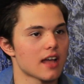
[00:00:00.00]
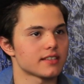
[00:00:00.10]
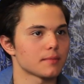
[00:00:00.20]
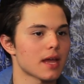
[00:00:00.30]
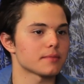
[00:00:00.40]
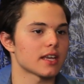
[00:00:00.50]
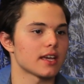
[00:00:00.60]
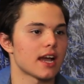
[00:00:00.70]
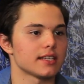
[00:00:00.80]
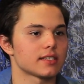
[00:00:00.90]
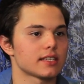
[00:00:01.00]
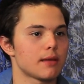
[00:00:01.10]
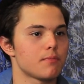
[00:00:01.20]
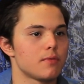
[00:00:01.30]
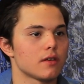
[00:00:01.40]
sometimes I
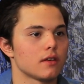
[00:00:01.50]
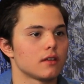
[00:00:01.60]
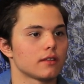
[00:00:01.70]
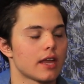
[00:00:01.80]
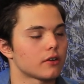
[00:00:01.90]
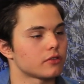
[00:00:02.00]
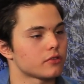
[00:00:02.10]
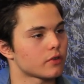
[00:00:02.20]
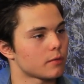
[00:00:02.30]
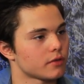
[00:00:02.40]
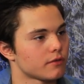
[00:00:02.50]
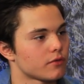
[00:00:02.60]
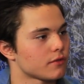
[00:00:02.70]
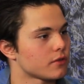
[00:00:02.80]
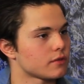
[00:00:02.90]
skip the character description
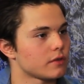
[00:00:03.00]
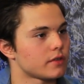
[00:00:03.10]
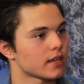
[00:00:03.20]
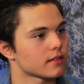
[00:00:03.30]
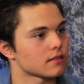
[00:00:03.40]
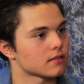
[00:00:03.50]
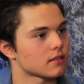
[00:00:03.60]
for the first few takes.